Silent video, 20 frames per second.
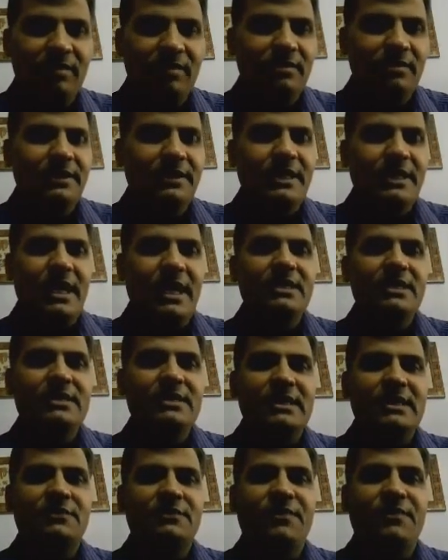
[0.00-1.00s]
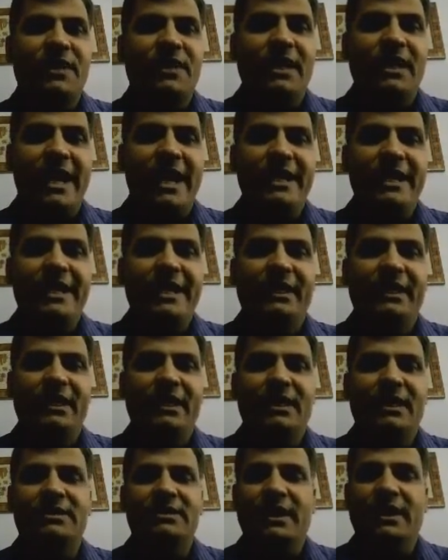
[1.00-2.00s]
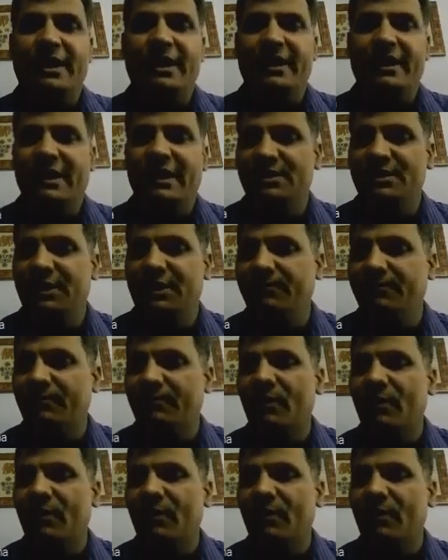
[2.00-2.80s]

Lidar stands for light detection and ranging.